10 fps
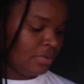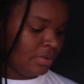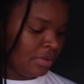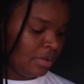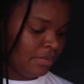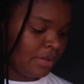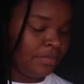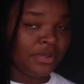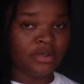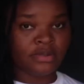like my
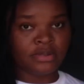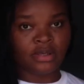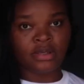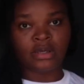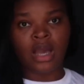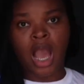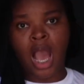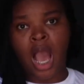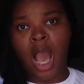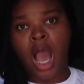pee is like
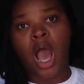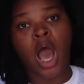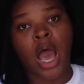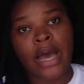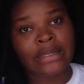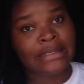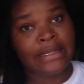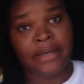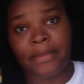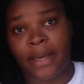
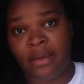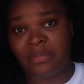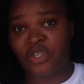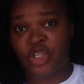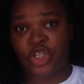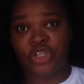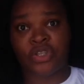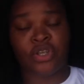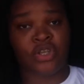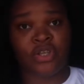TMI, but
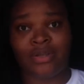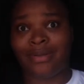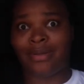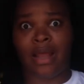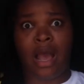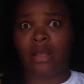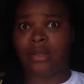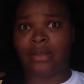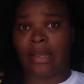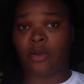just not
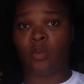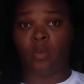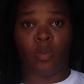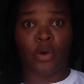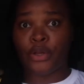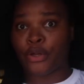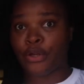like water.